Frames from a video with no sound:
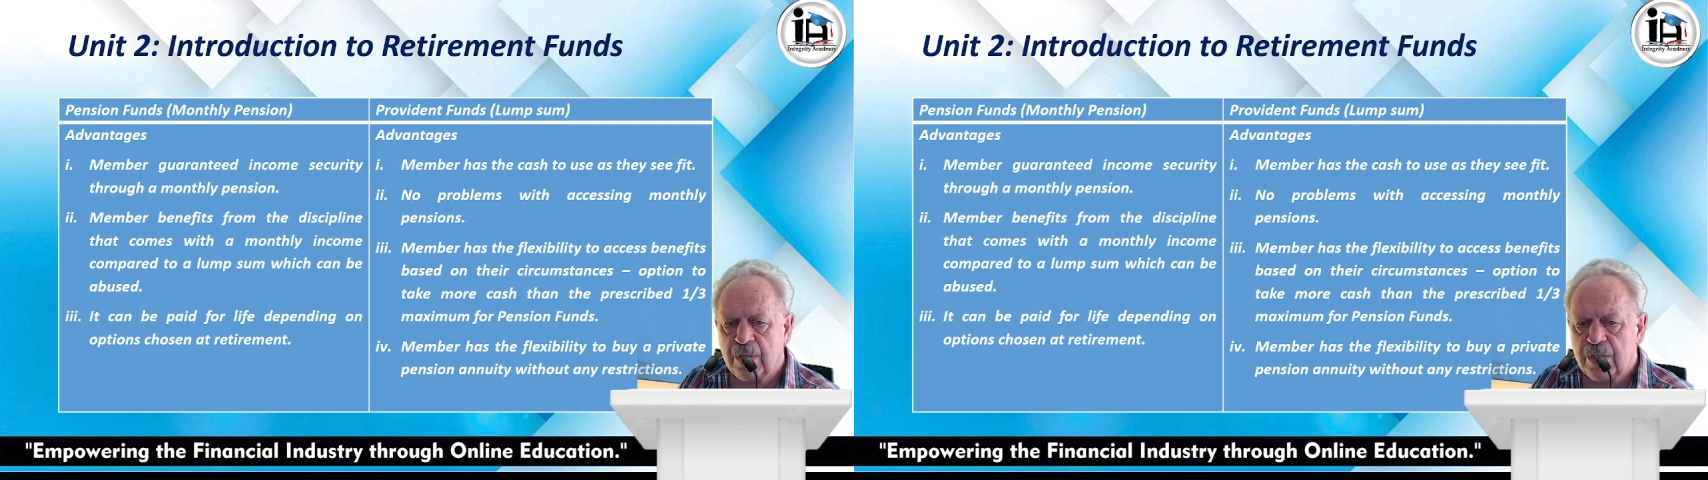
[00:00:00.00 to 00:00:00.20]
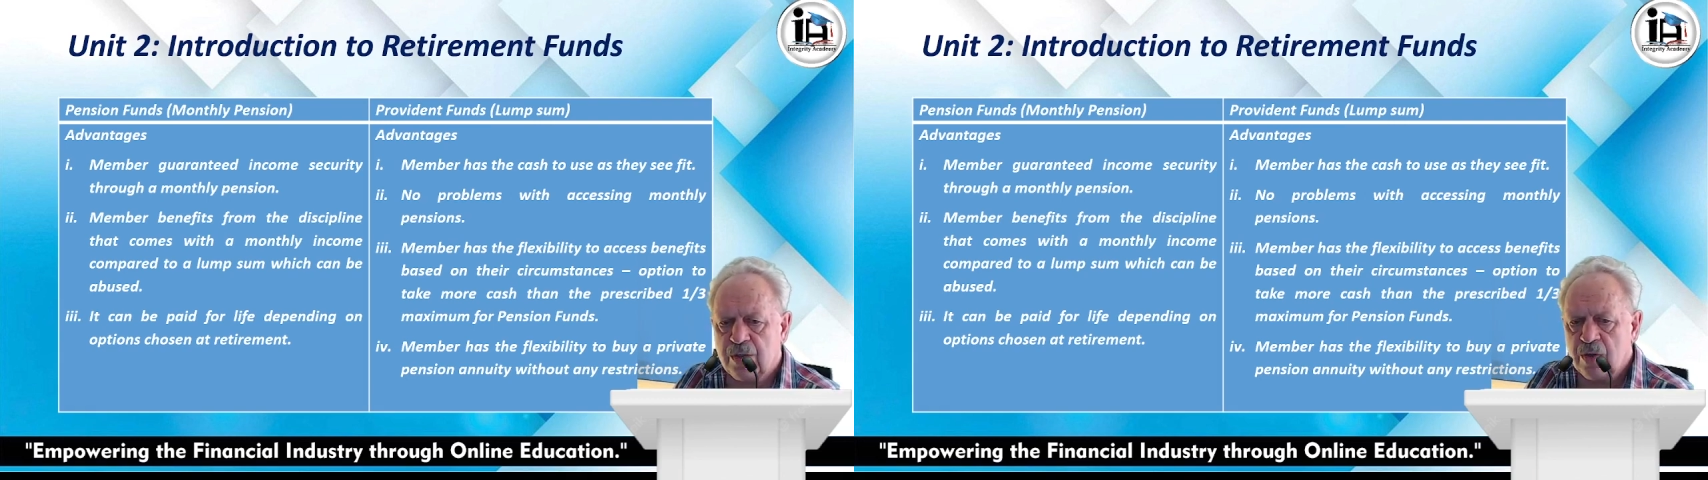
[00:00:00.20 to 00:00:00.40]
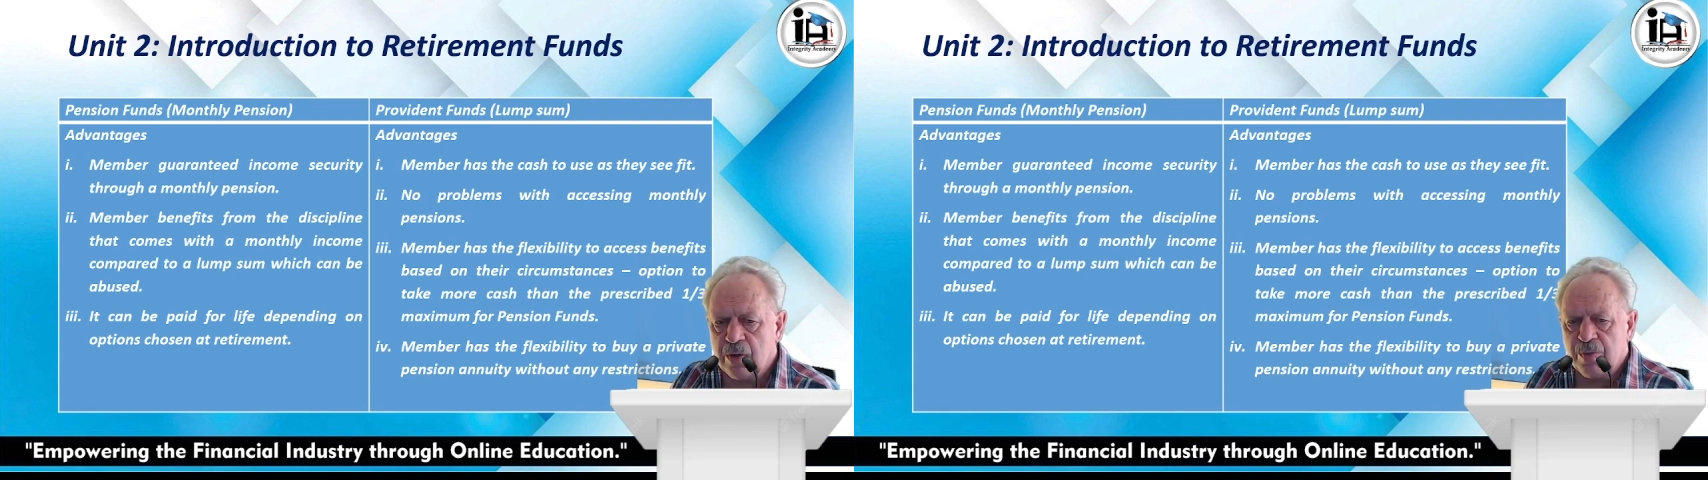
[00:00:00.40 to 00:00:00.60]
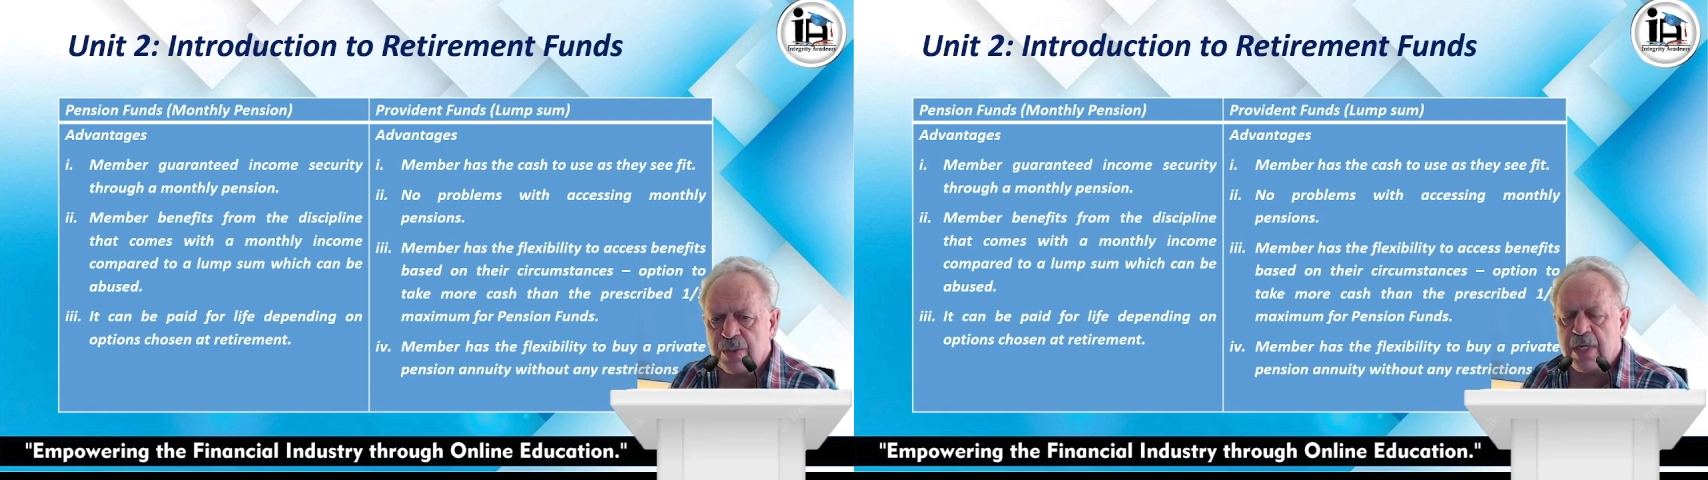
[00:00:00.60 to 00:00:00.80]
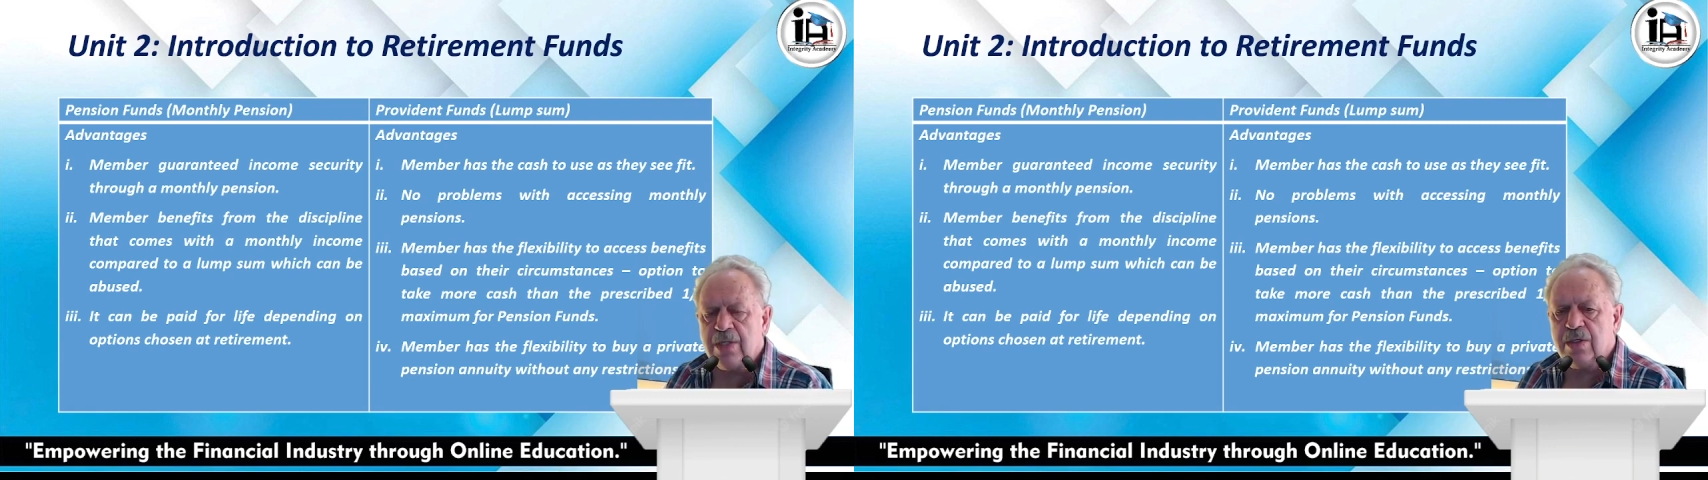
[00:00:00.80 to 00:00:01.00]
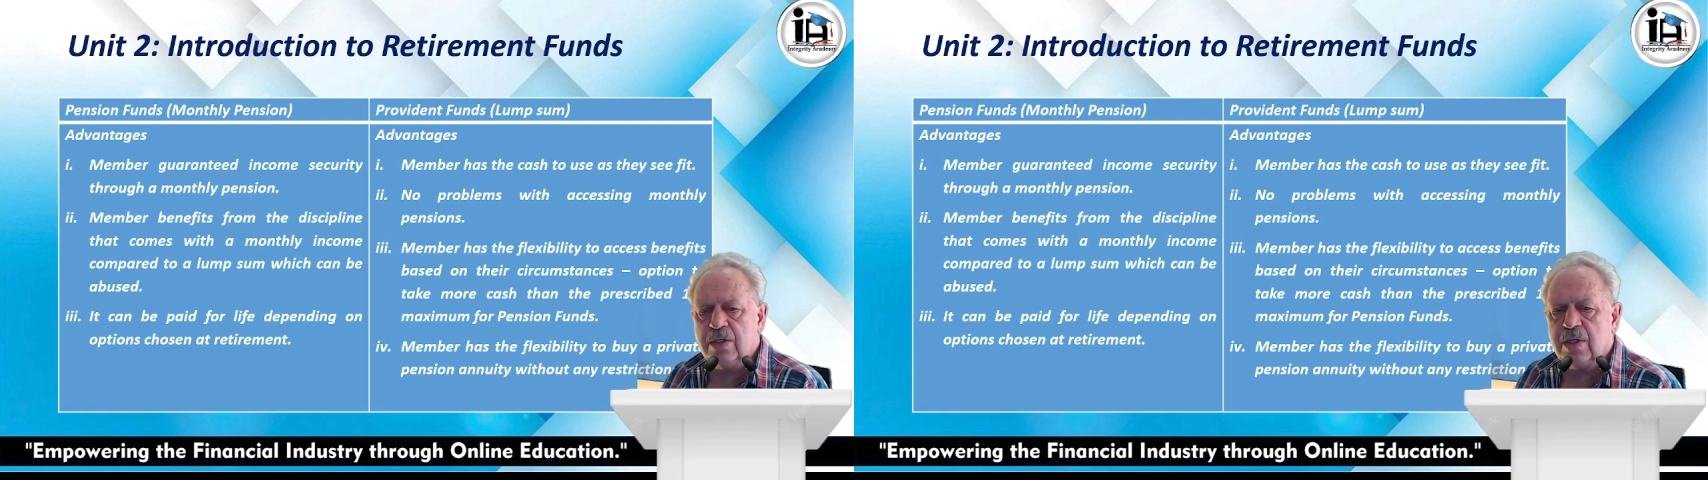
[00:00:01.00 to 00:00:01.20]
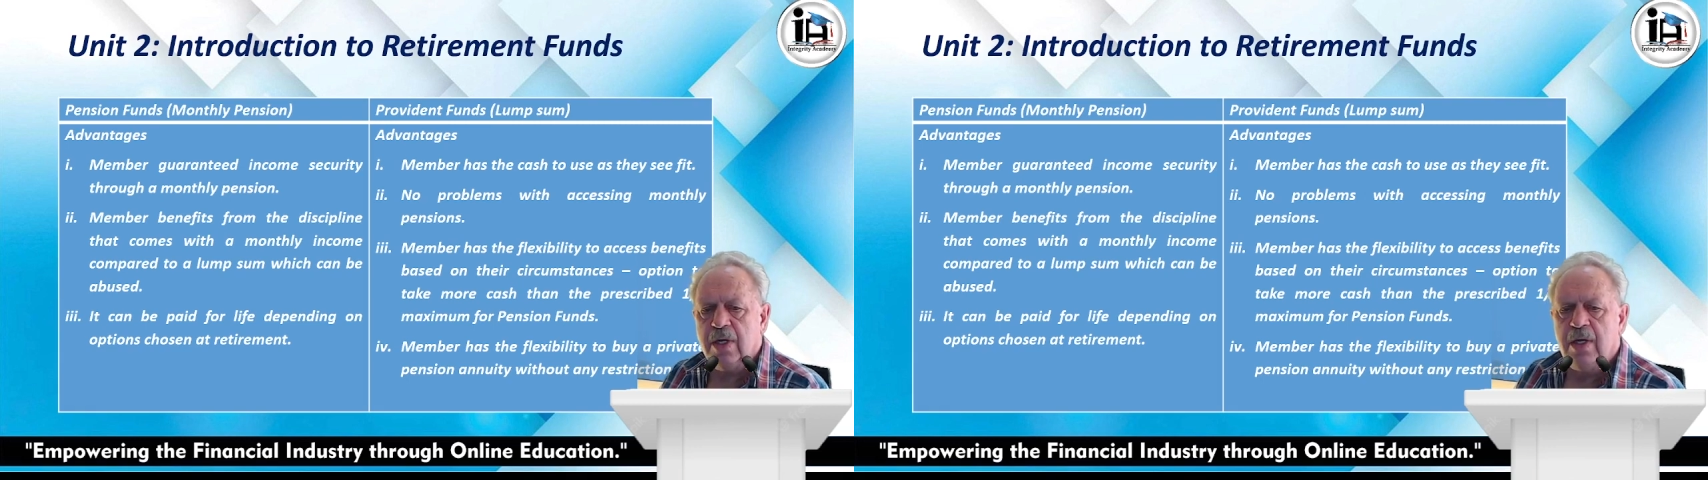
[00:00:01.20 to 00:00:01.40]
their circumstances